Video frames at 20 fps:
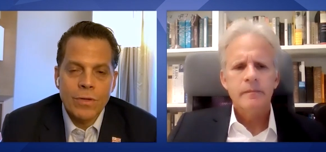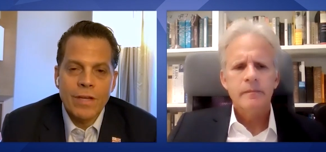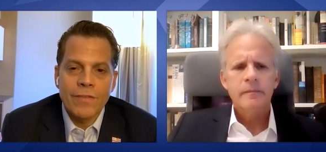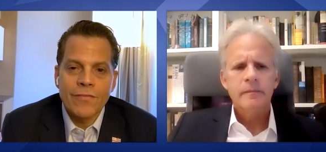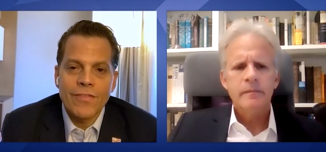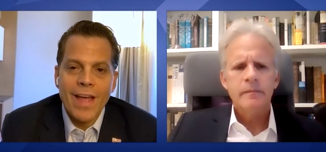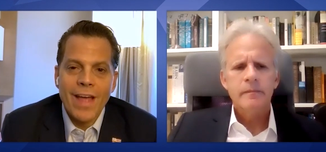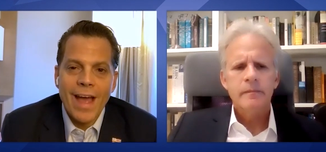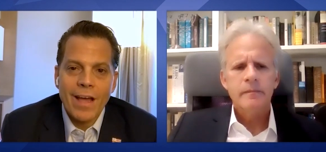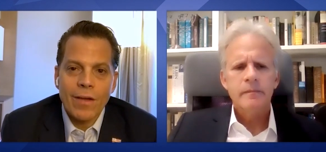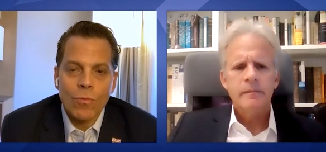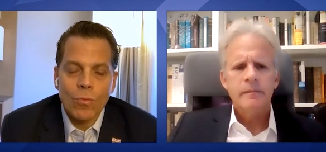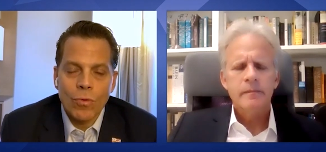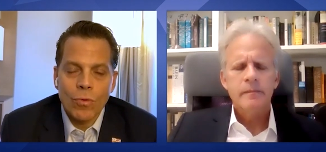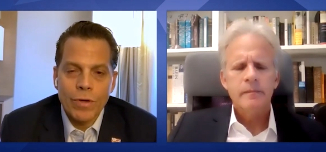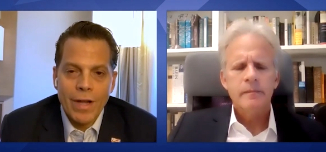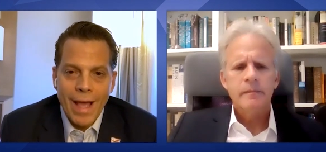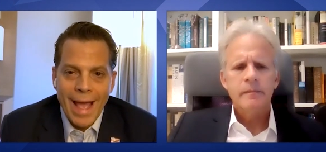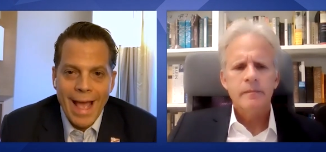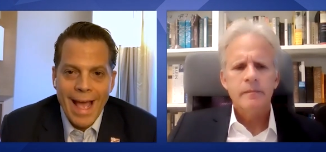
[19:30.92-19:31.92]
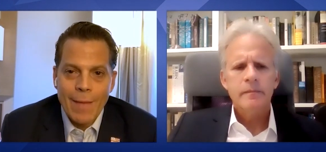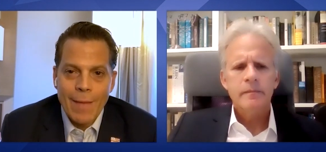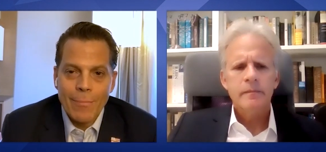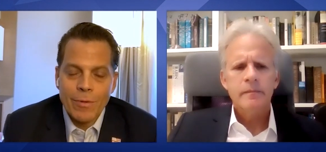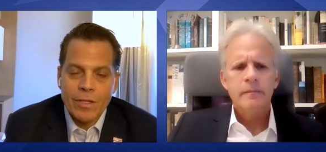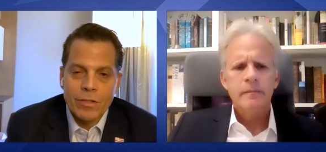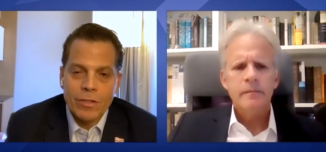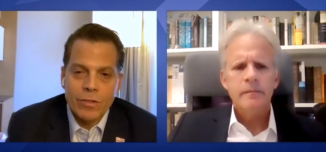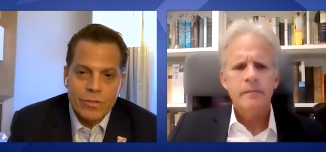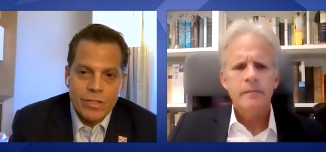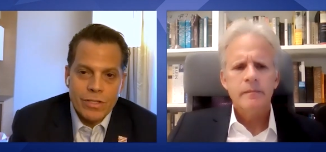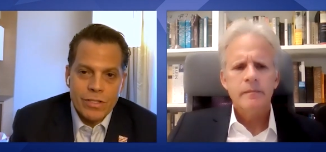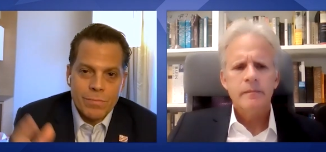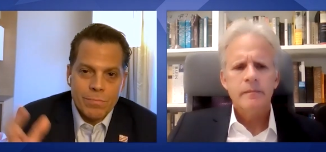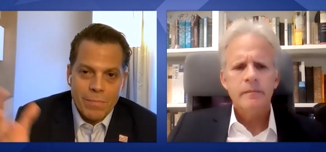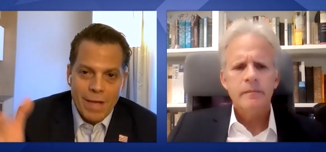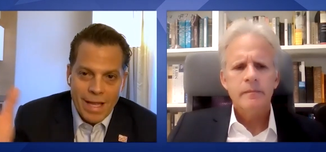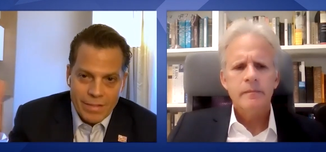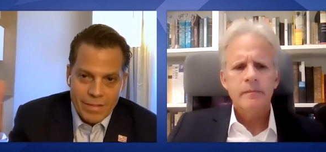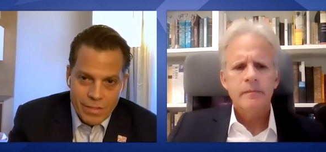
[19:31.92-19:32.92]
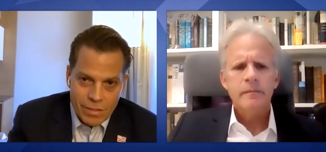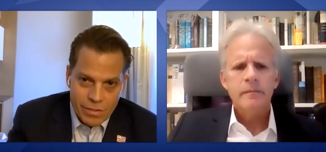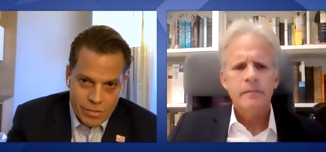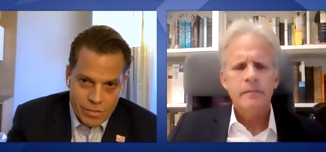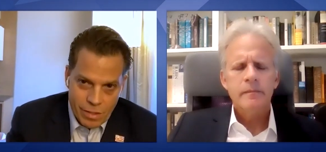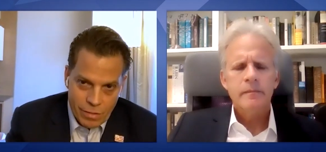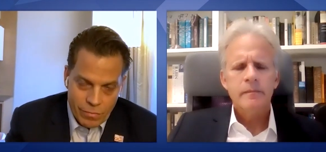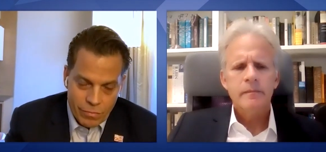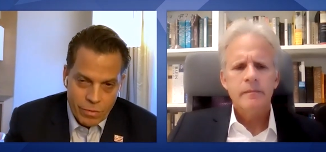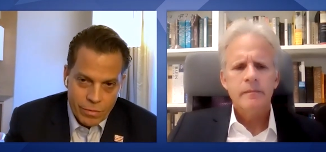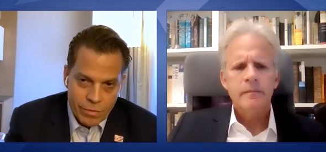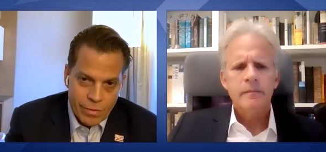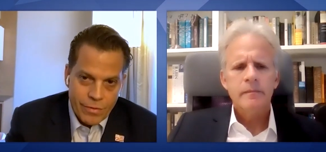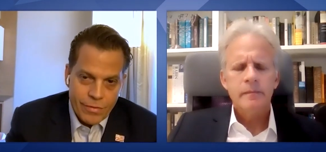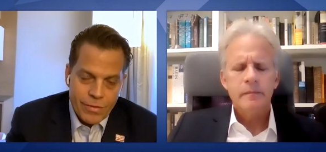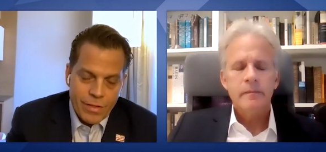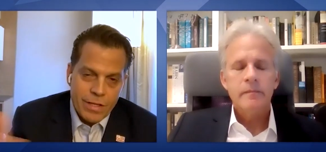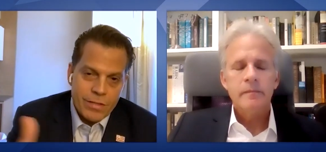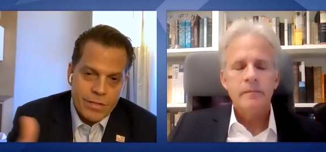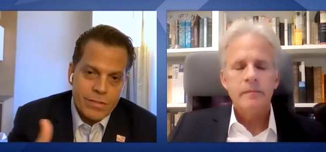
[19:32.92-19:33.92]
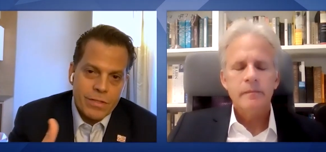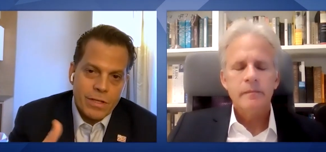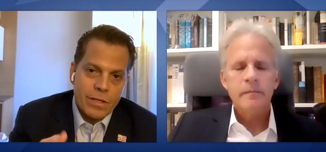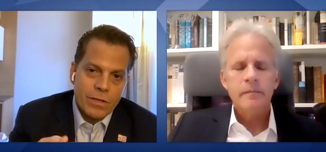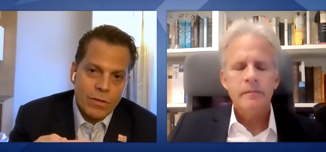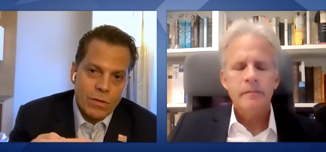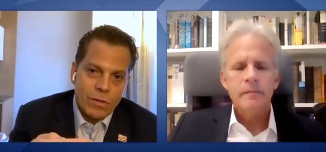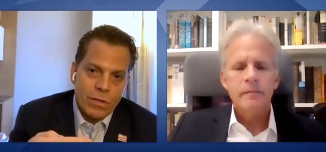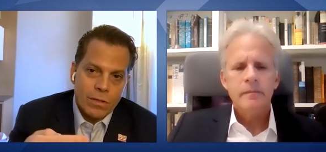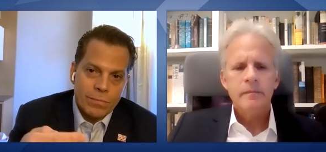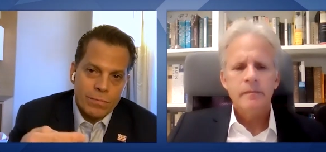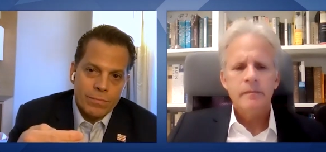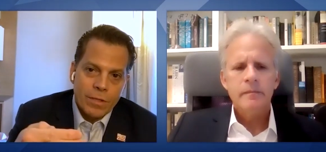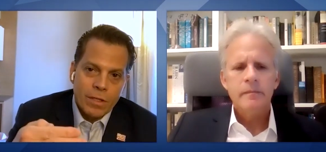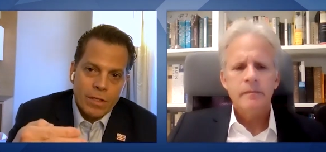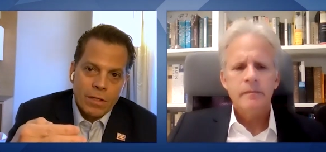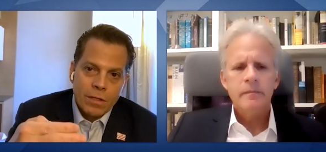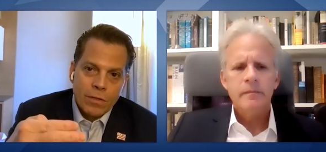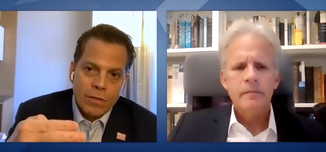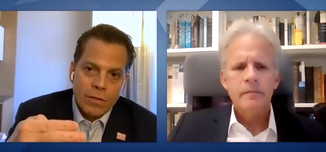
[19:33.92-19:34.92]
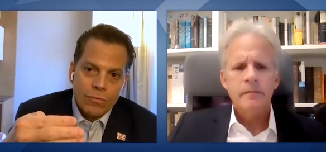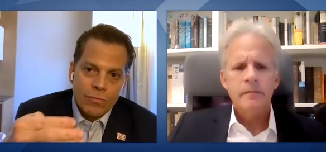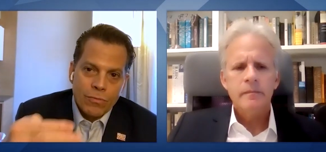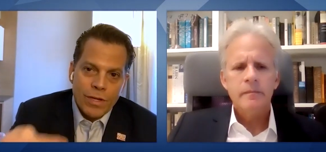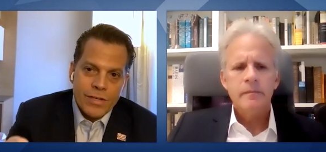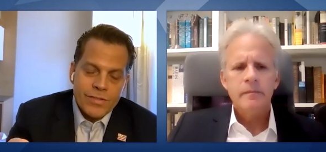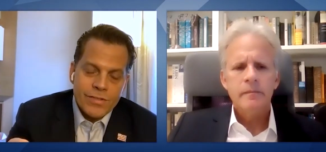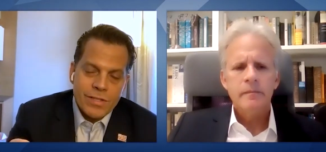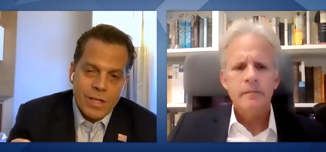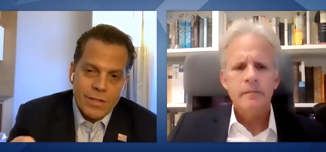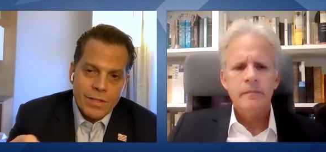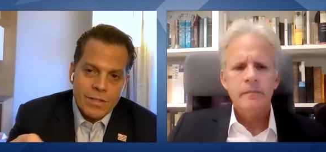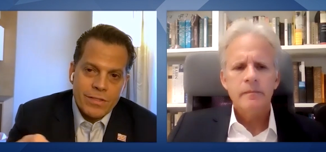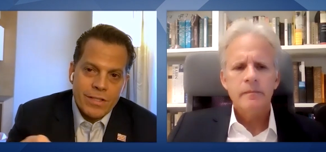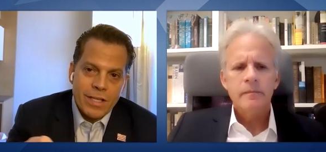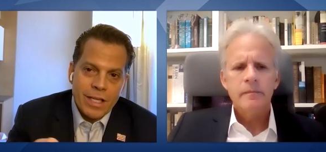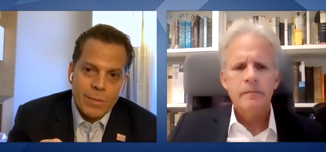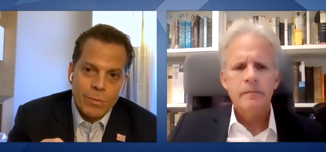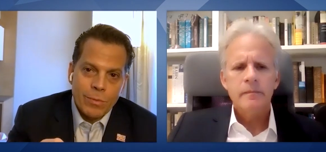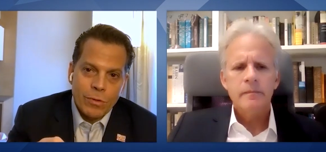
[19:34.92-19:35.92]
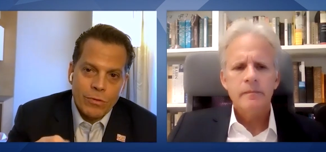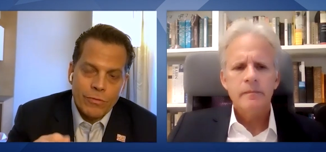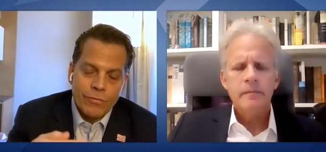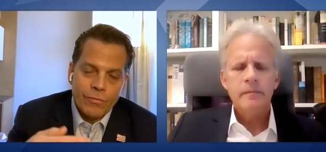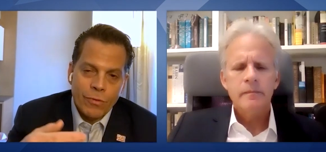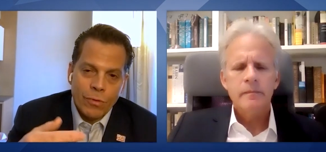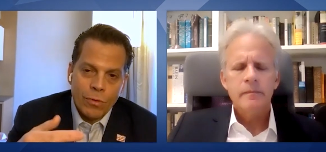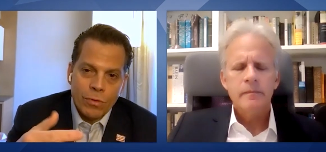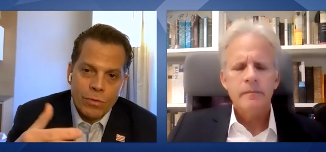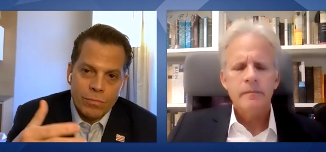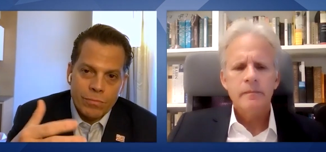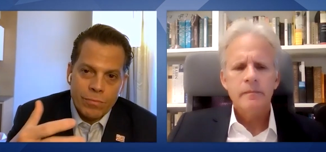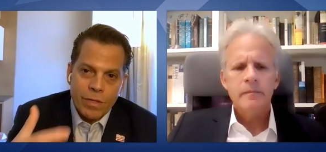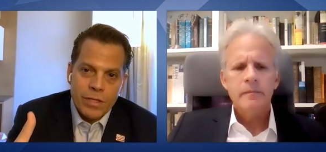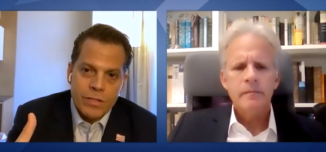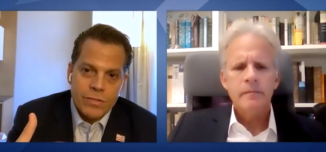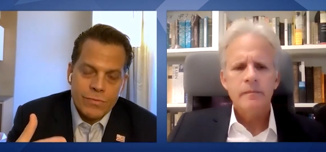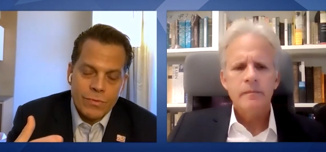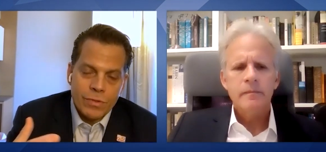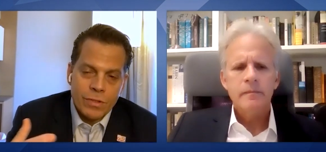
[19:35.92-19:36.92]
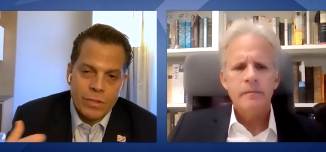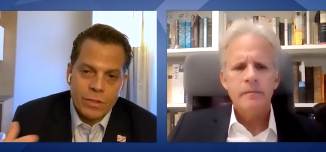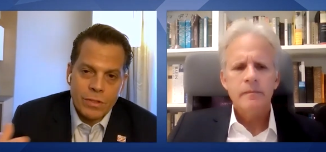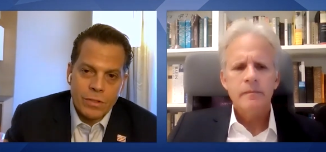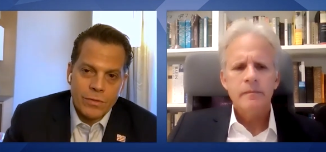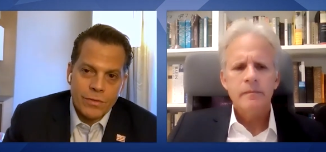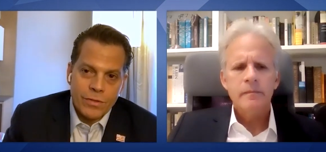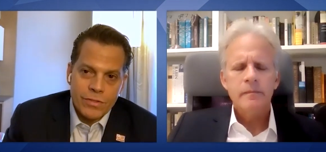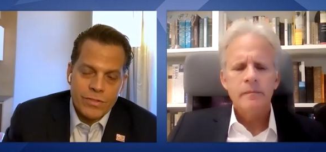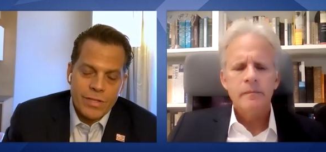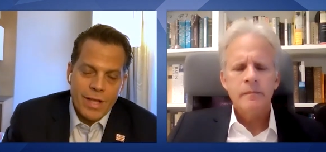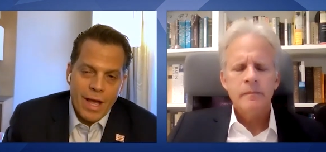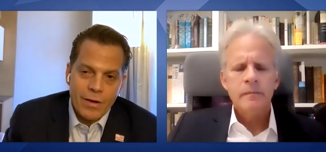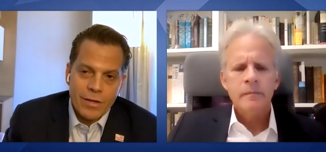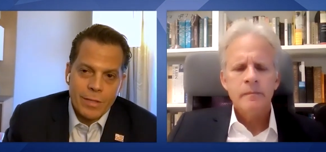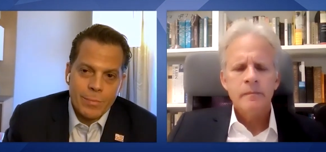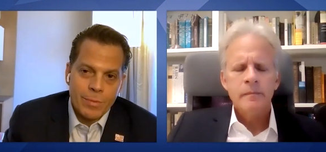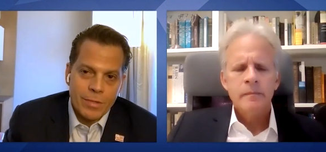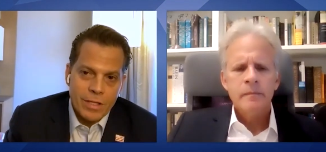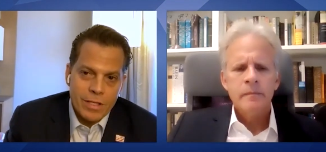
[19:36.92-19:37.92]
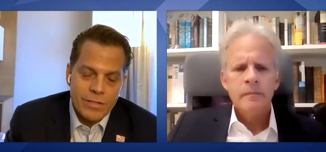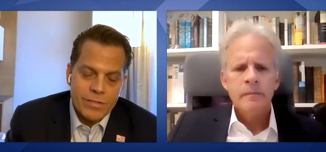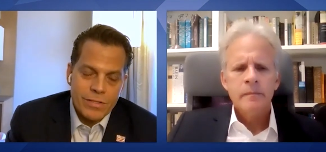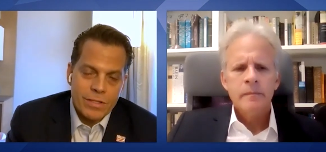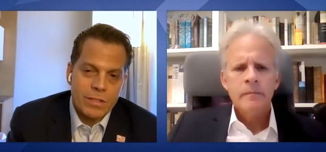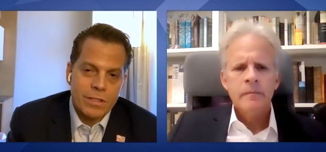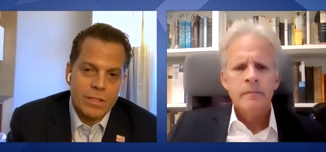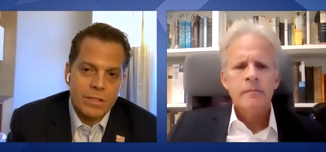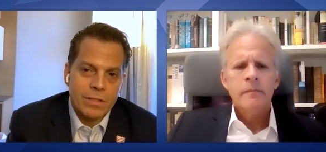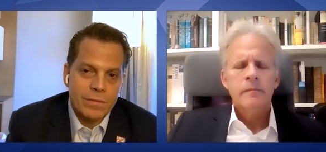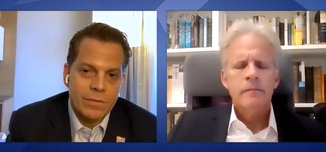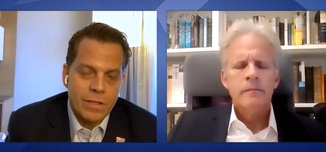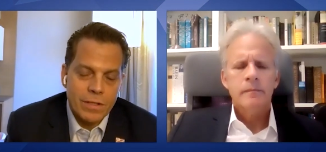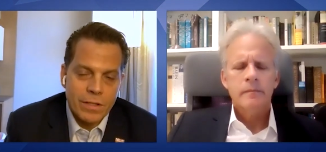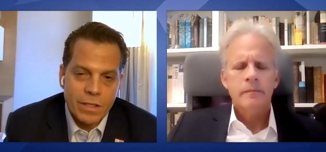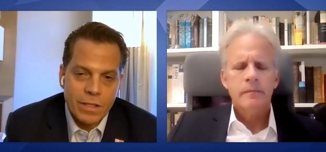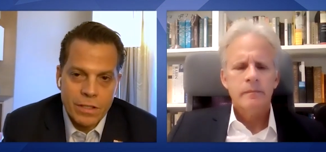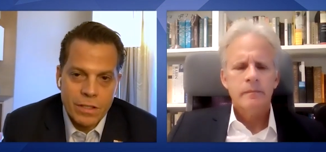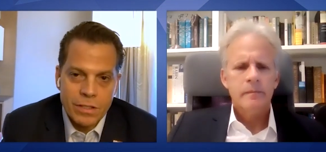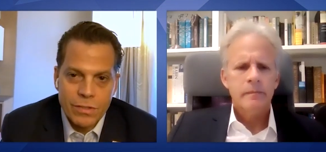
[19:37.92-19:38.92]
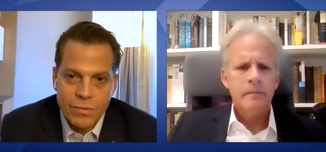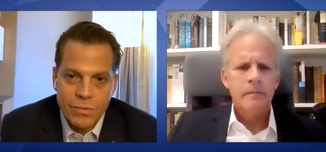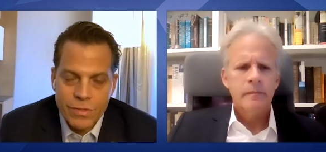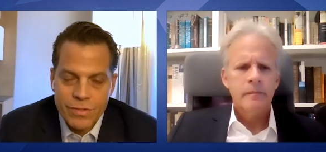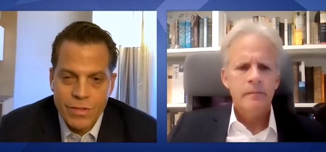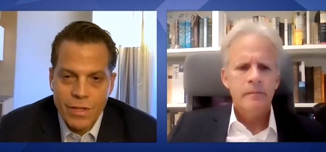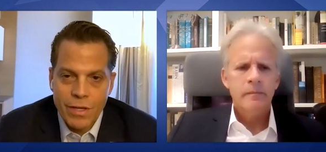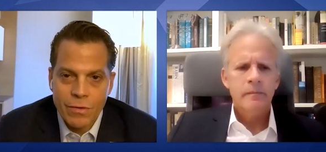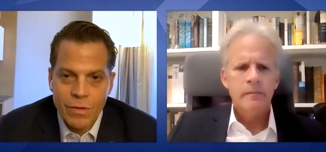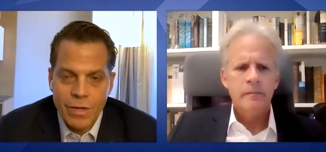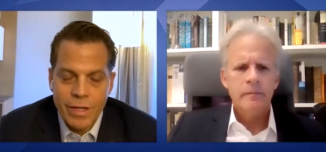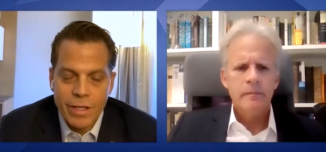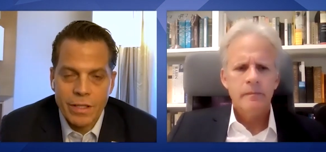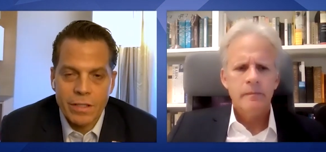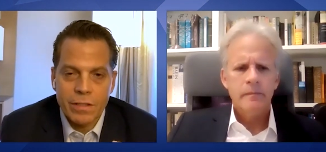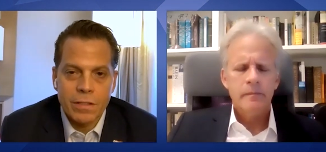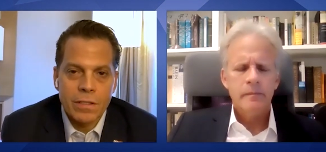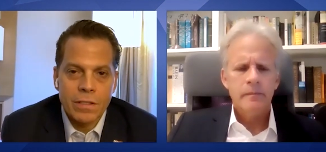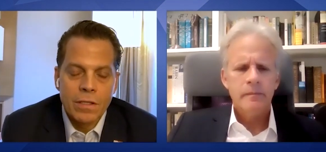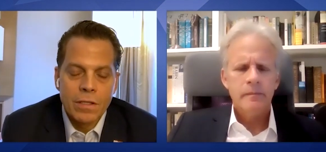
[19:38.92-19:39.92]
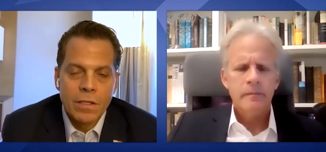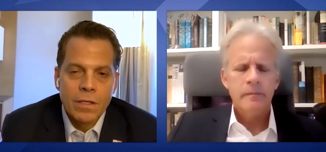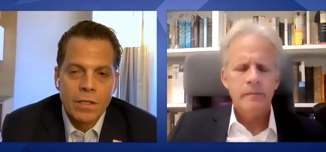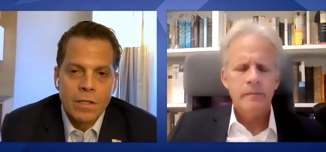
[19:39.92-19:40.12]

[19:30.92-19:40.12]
Speaker 1: so if that were to happen, you just mentioned several of the things that are risks on the table for Israel and the Saudi Peninsula and the countries therein.